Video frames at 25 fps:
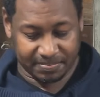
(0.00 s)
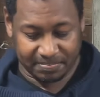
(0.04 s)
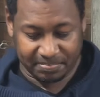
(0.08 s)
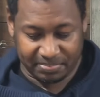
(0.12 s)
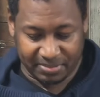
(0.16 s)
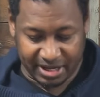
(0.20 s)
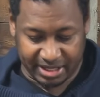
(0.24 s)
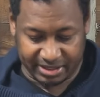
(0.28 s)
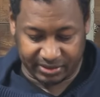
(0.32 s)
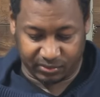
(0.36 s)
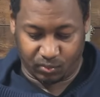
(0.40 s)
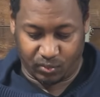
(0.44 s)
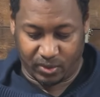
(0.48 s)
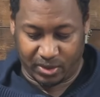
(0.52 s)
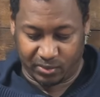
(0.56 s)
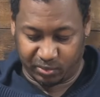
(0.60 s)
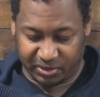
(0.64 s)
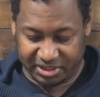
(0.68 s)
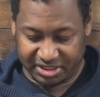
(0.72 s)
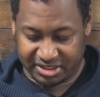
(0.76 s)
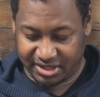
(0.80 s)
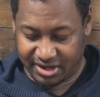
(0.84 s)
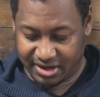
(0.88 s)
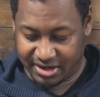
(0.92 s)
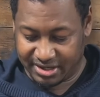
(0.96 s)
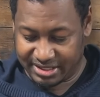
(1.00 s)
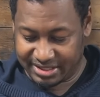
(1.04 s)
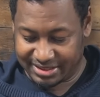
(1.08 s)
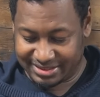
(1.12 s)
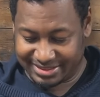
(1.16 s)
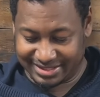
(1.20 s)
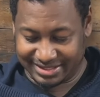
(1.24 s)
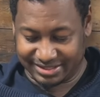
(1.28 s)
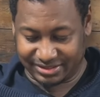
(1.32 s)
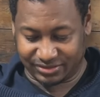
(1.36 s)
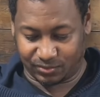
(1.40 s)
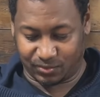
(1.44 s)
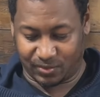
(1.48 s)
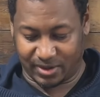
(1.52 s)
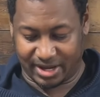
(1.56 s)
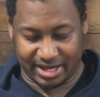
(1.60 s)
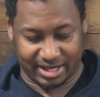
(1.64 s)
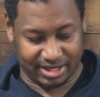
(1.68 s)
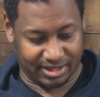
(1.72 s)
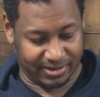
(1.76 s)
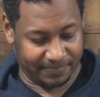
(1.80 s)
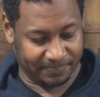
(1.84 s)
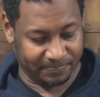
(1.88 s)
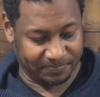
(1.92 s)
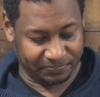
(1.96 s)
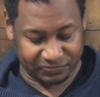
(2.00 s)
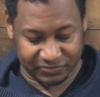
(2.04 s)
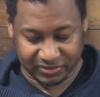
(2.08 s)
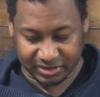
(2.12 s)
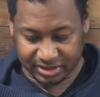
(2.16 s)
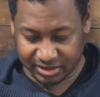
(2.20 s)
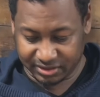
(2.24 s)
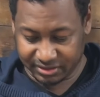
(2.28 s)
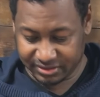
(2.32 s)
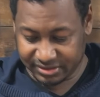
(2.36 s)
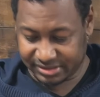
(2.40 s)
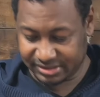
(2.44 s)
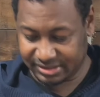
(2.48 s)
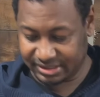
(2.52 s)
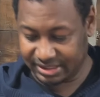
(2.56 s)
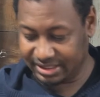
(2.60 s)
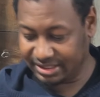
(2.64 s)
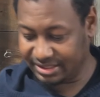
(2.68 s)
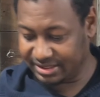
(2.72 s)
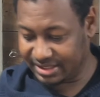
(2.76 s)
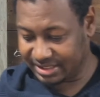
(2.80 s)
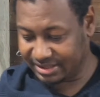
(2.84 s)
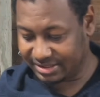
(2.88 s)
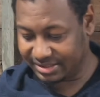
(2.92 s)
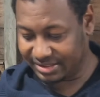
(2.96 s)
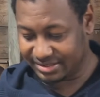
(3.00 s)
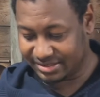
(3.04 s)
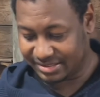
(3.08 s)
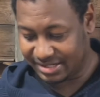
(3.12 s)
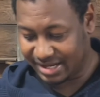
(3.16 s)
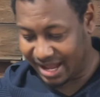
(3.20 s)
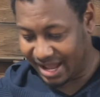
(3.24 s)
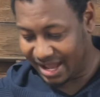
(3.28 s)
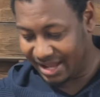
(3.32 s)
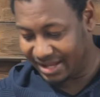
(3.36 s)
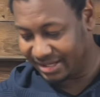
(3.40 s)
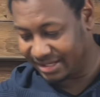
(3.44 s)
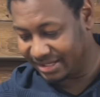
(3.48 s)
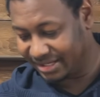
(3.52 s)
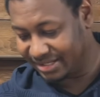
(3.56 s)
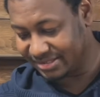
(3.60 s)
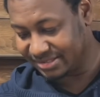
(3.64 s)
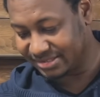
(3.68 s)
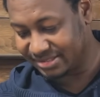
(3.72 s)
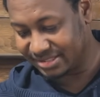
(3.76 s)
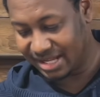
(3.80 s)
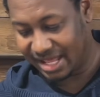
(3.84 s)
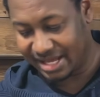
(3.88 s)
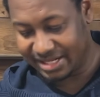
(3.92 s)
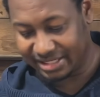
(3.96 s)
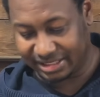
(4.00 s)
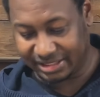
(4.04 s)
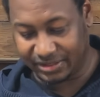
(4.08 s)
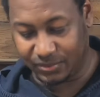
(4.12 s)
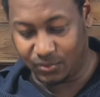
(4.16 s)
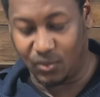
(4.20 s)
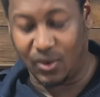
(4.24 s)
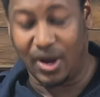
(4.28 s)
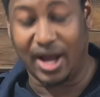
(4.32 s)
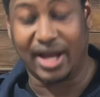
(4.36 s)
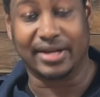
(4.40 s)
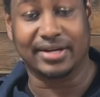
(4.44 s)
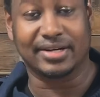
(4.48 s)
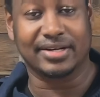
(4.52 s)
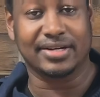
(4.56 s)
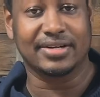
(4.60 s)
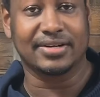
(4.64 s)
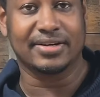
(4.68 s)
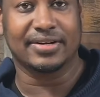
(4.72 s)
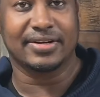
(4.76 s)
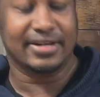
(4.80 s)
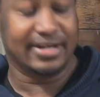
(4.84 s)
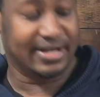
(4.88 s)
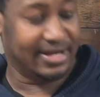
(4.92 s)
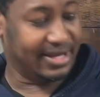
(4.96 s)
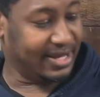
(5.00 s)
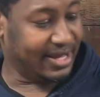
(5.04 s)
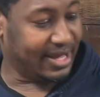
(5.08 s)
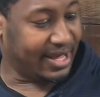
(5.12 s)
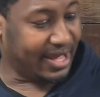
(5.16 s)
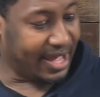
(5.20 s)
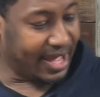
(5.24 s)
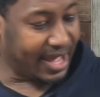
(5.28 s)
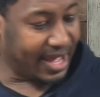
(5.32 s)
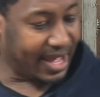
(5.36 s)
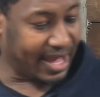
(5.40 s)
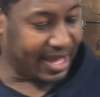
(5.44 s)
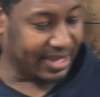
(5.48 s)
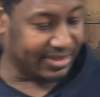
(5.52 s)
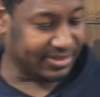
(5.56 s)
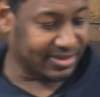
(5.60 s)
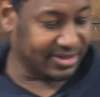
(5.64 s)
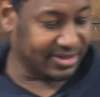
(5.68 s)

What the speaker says: But when we turn it this way, you'll see that this guy is slightly wider and